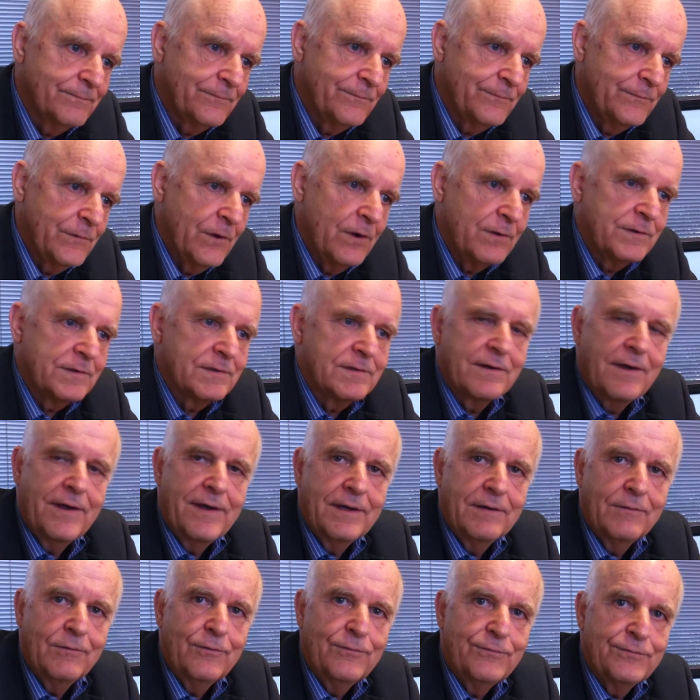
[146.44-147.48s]
not
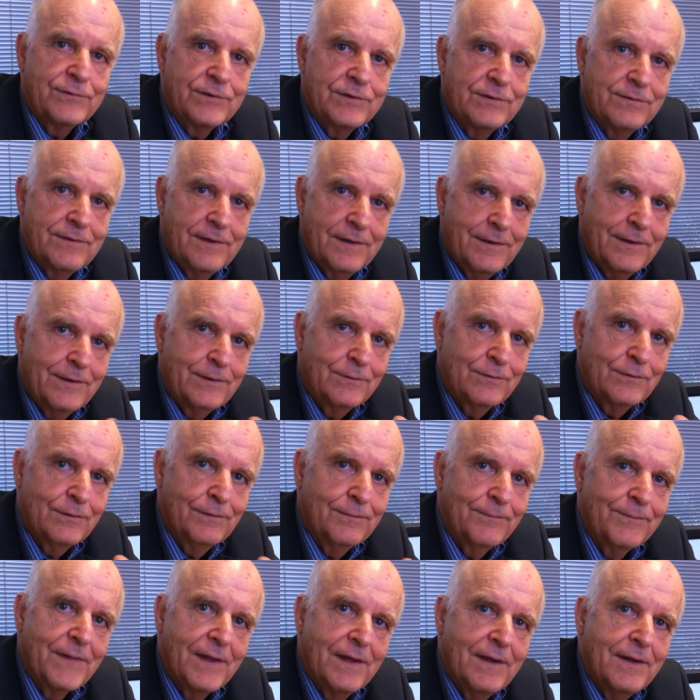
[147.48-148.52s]
going off to the
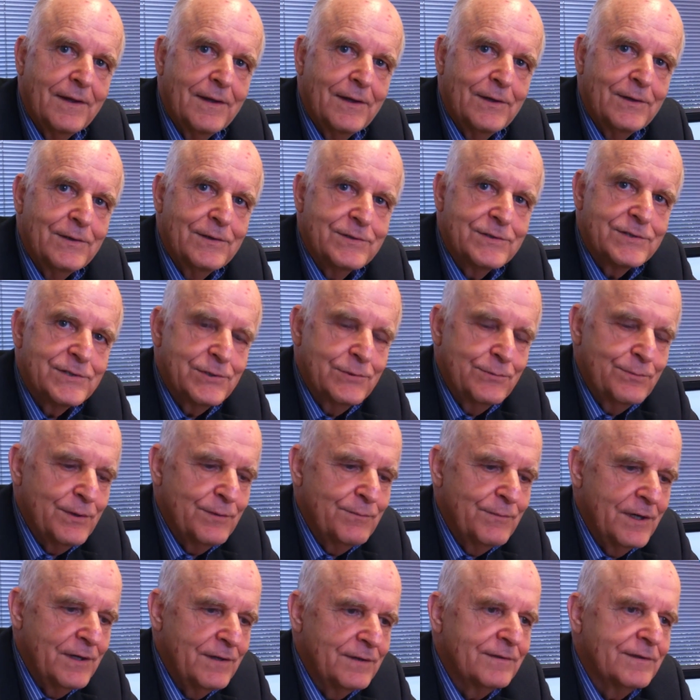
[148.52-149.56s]
local
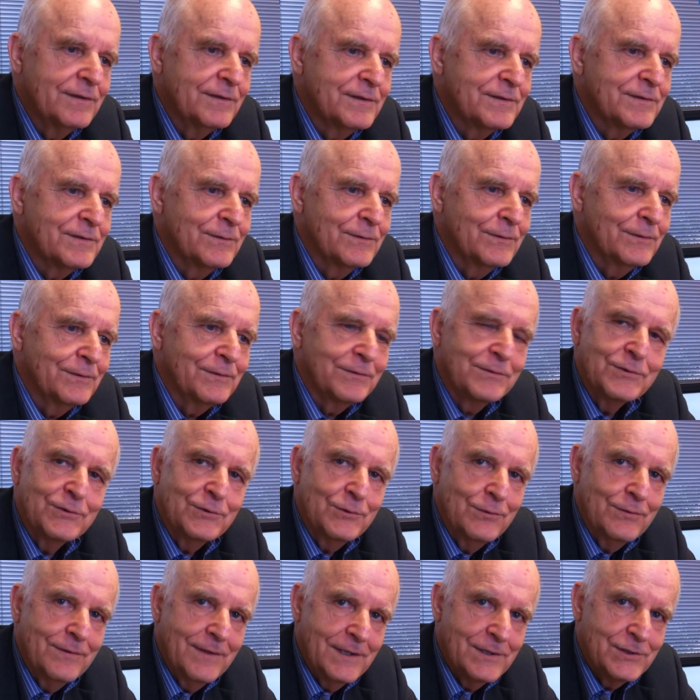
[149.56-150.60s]
supermarket or to
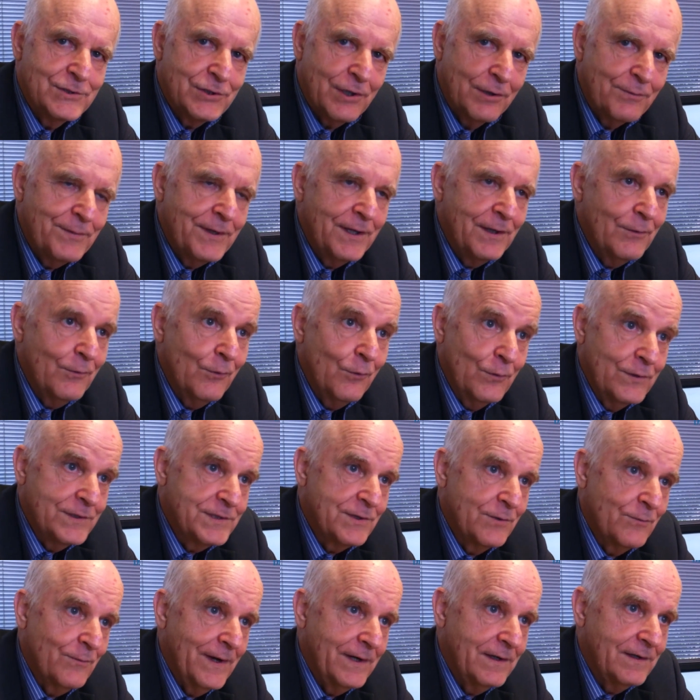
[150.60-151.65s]
do their shopping.
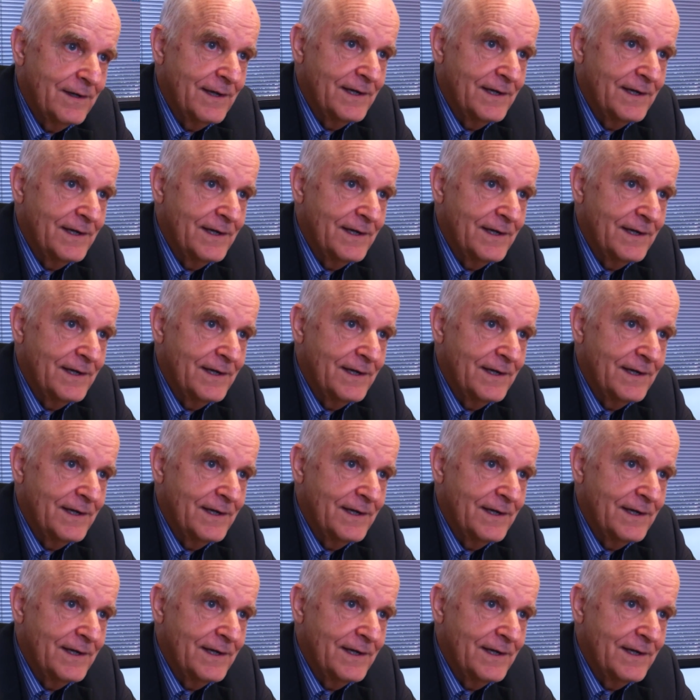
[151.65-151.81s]
Always in one